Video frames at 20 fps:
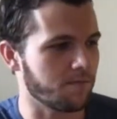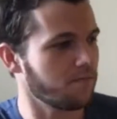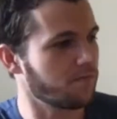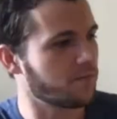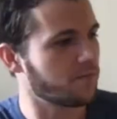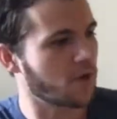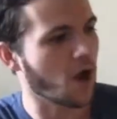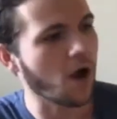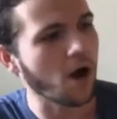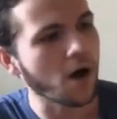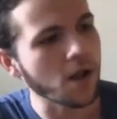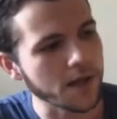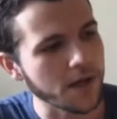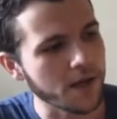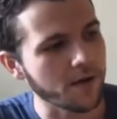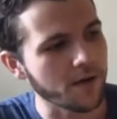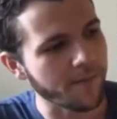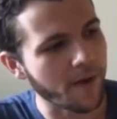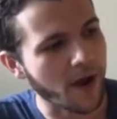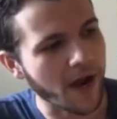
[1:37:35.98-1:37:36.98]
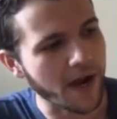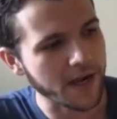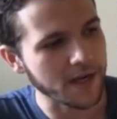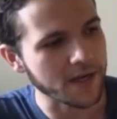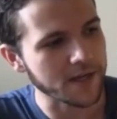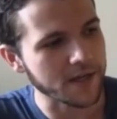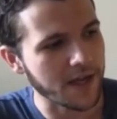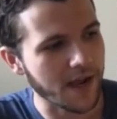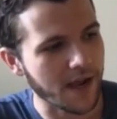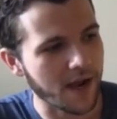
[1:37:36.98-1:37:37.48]
colleague of mine
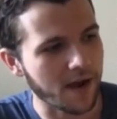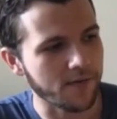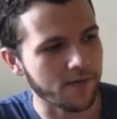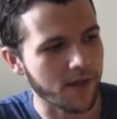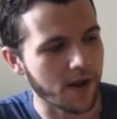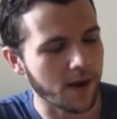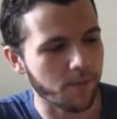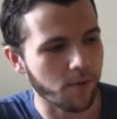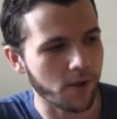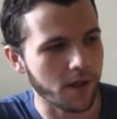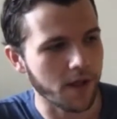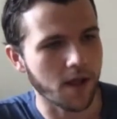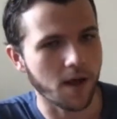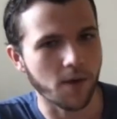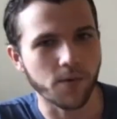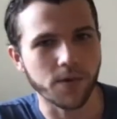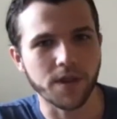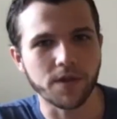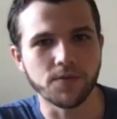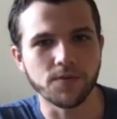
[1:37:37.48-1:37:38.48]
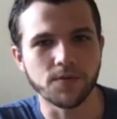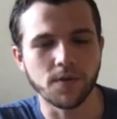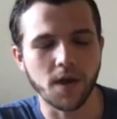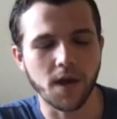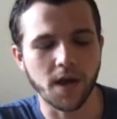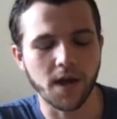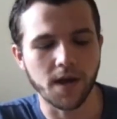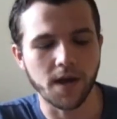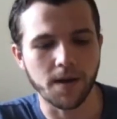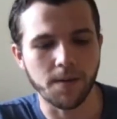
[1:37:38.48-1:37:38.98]
in town that I play a lot with. His,
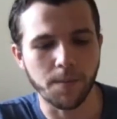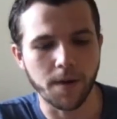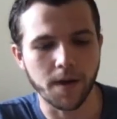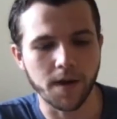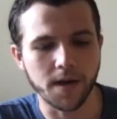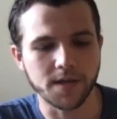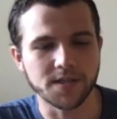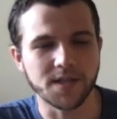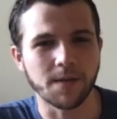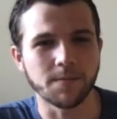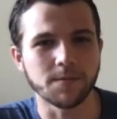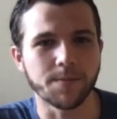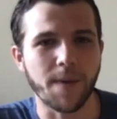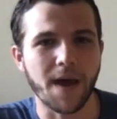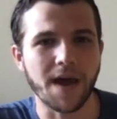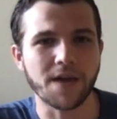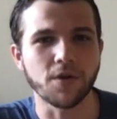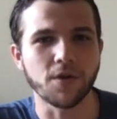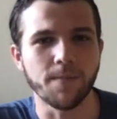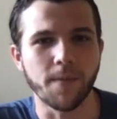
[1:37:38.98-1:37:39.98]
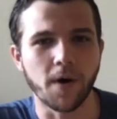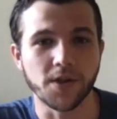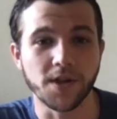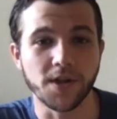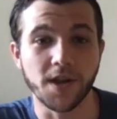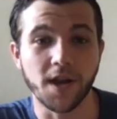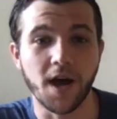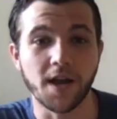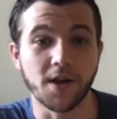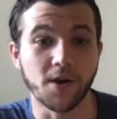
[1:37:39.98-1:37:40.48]
uh, uh, his name is Matthew
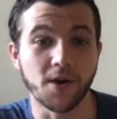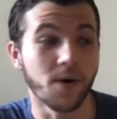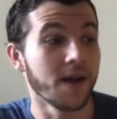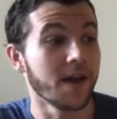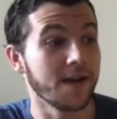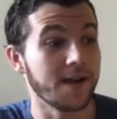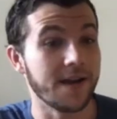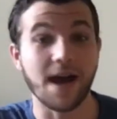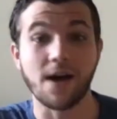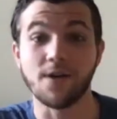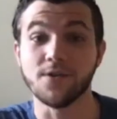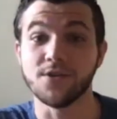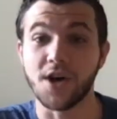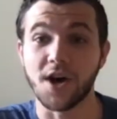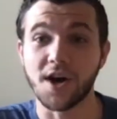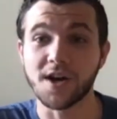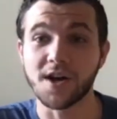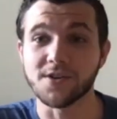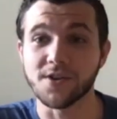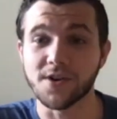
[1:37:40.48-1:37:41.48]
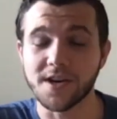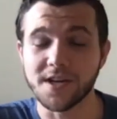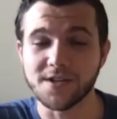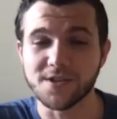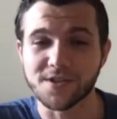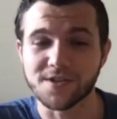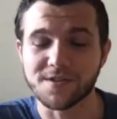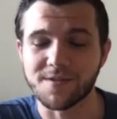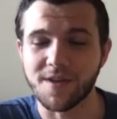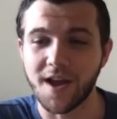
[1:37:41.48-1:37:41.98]
Maldonado, now a doctor. He
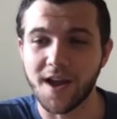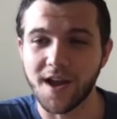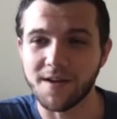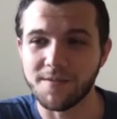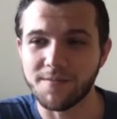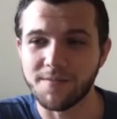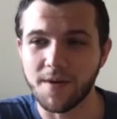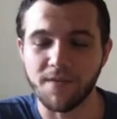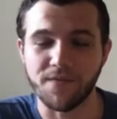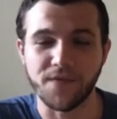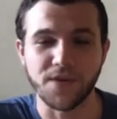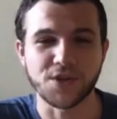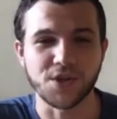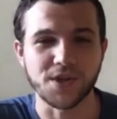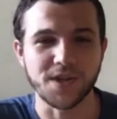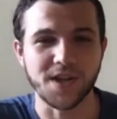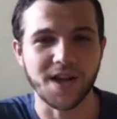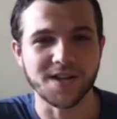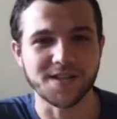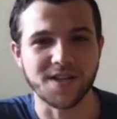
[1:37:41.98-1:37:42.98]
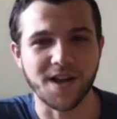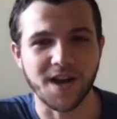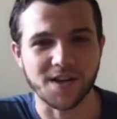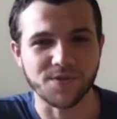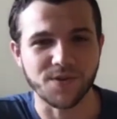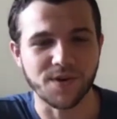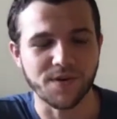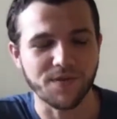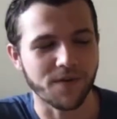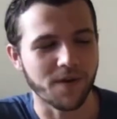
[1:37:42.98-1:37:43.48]
just uh, officially got his
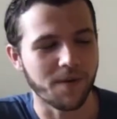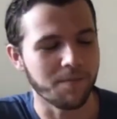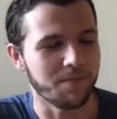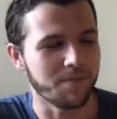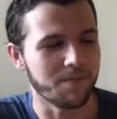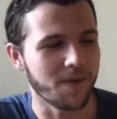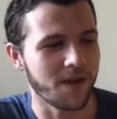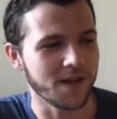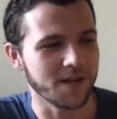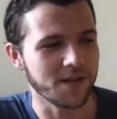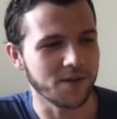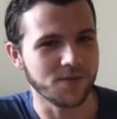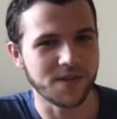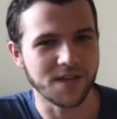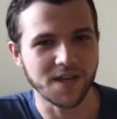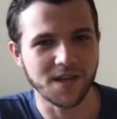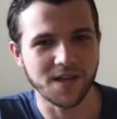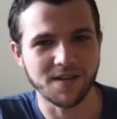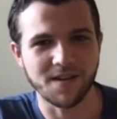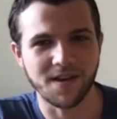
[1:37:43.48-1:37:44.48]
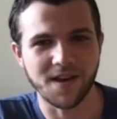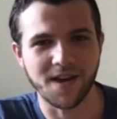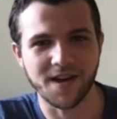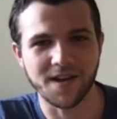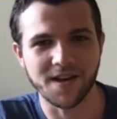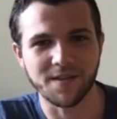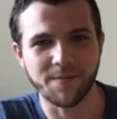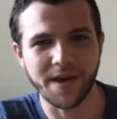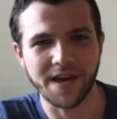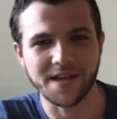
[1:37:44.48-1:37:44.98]
doctorate from uh, U T uh,
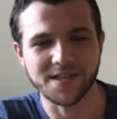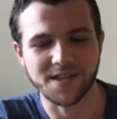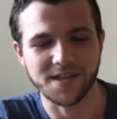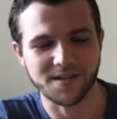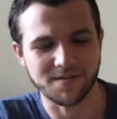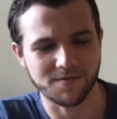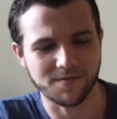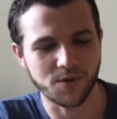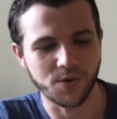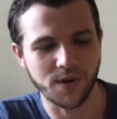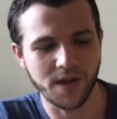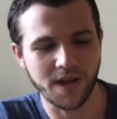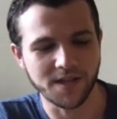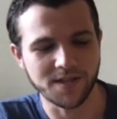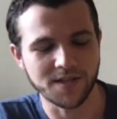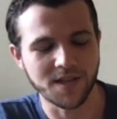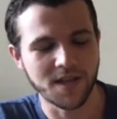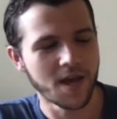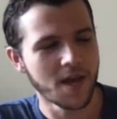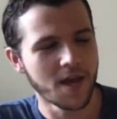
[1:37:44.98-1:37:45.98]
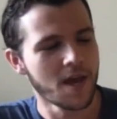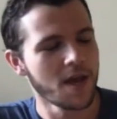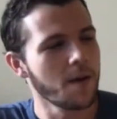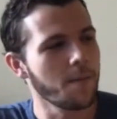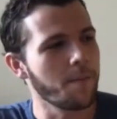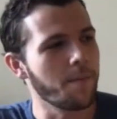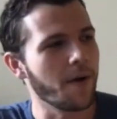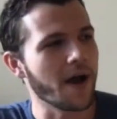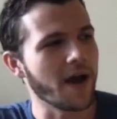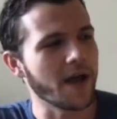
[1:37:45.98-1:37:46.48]
in the past like two days.
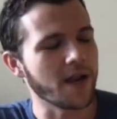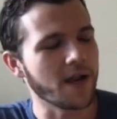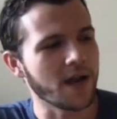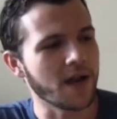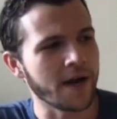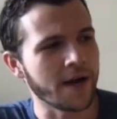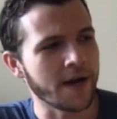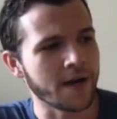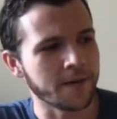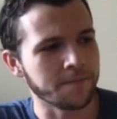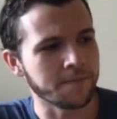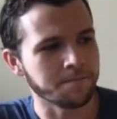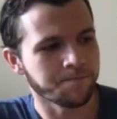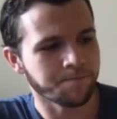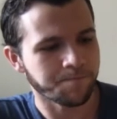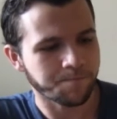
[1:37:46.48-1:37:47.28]
But um,